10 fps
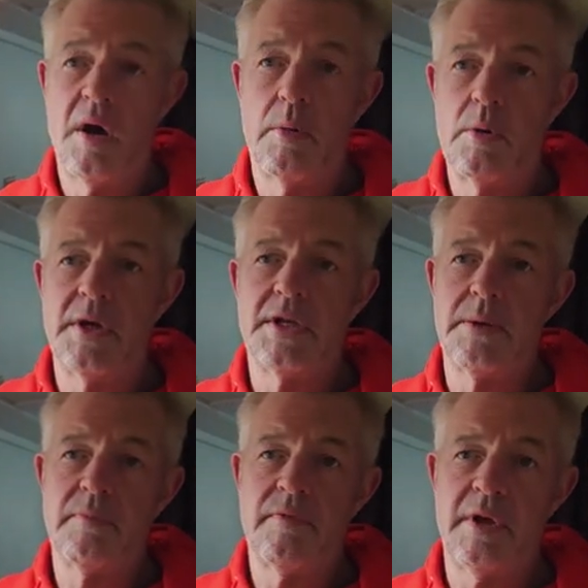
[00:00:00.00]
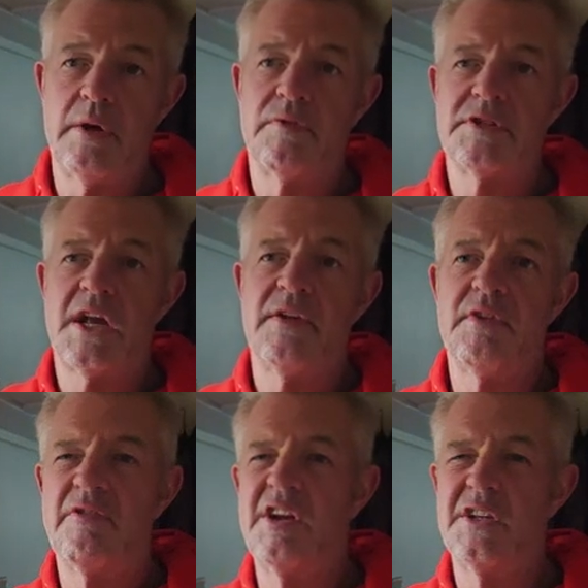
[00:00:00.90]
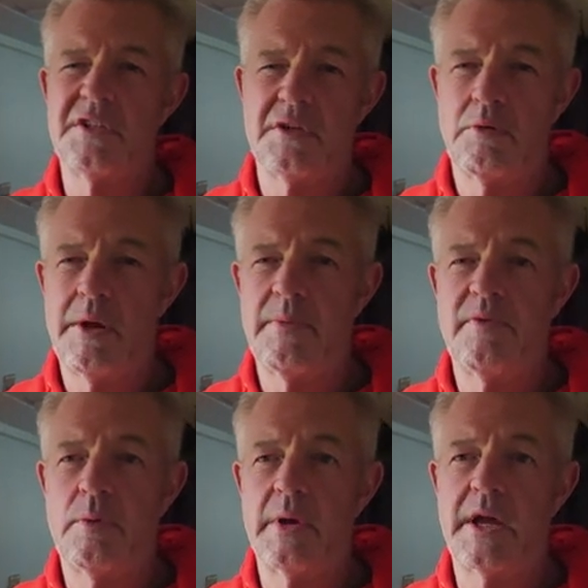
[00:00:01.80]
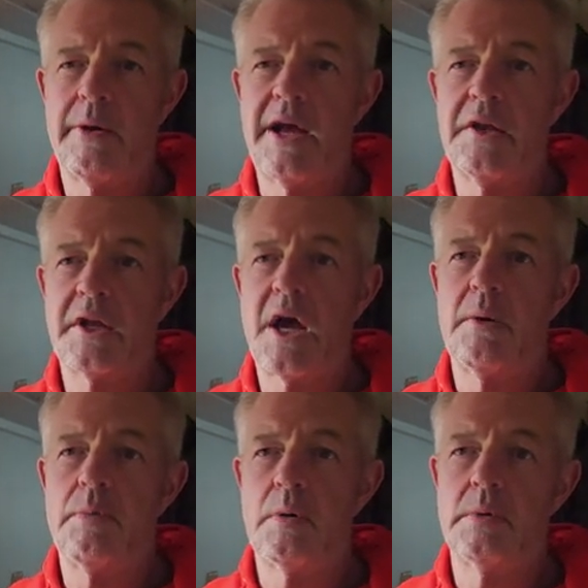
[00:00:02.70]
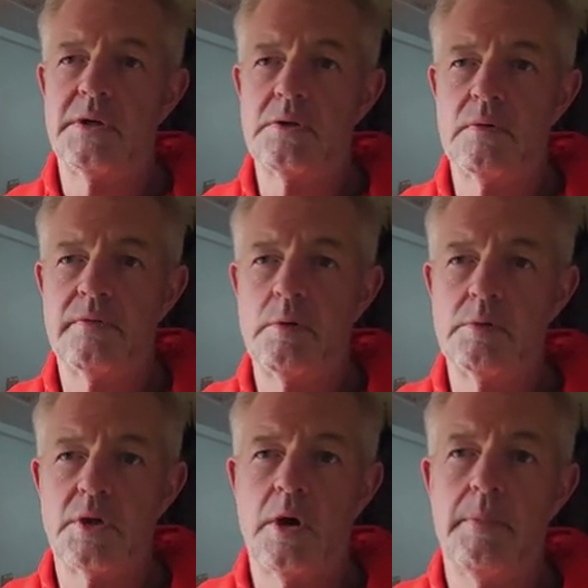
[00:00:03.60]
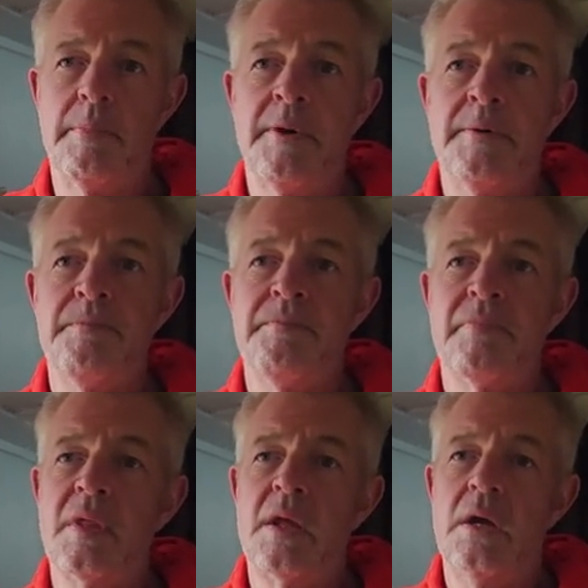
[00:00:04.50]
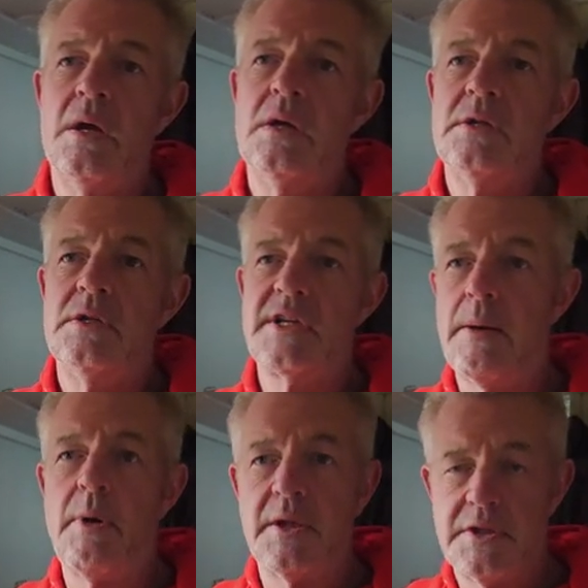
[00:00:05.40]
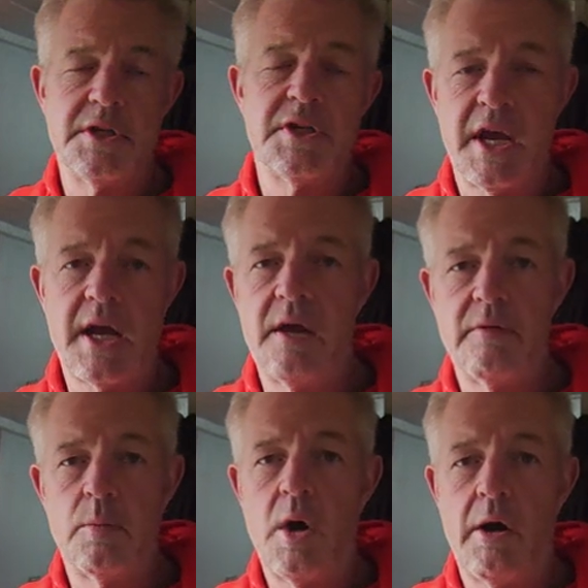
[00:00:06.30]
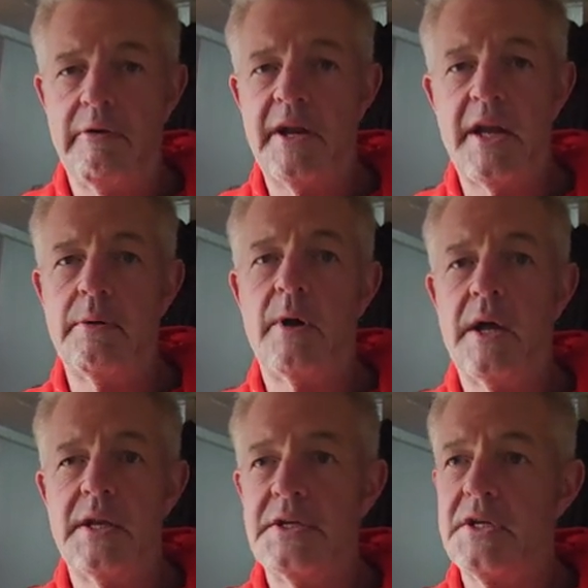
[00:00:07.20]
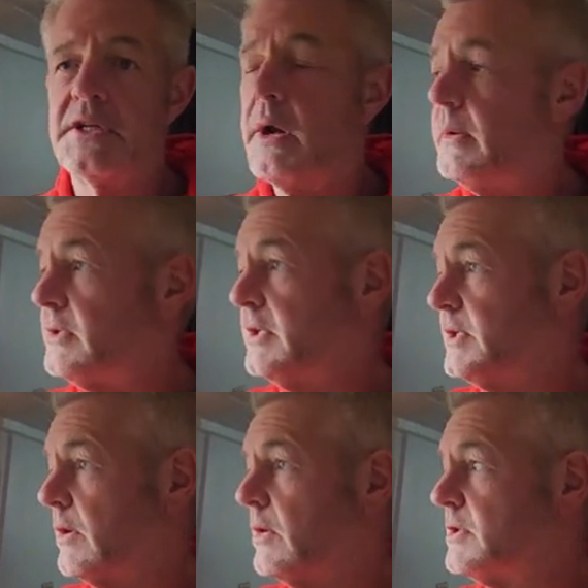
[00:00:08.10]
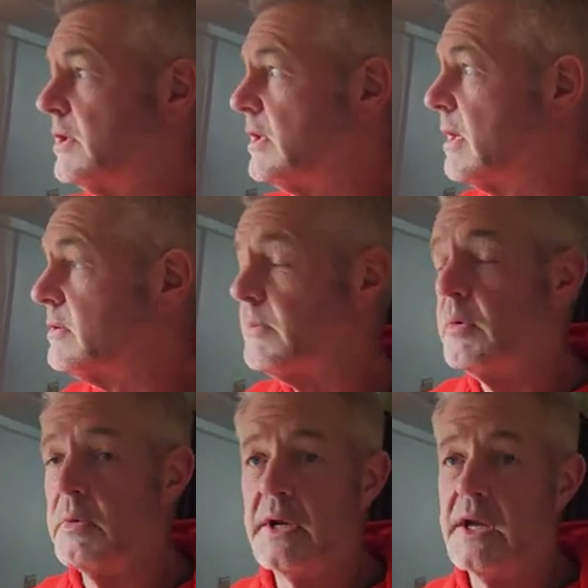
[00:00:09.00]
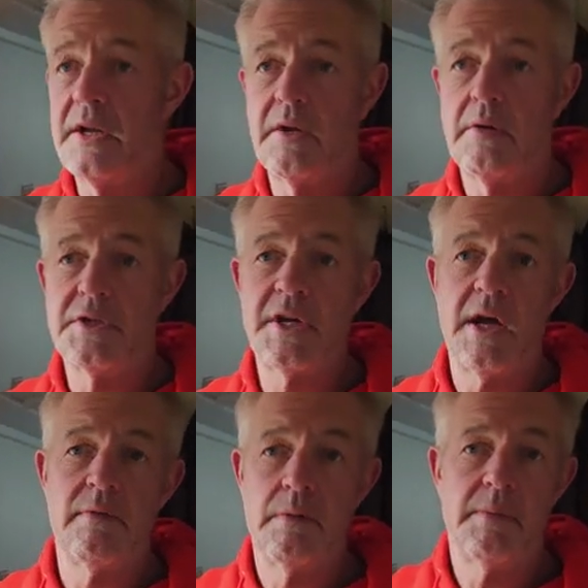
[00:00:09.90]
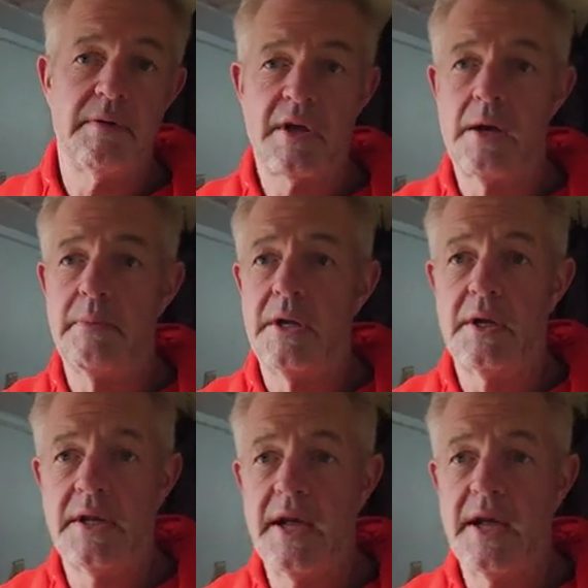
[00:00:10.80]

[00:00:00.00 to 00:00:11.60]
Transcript: I wanted him for health and safety reasons and all that before we go out on the cut properly, sort of full time. Someone to check over the wiring anyway, and it's just so happens these guys turned up this morning, they had a nice chat with them, they've come in and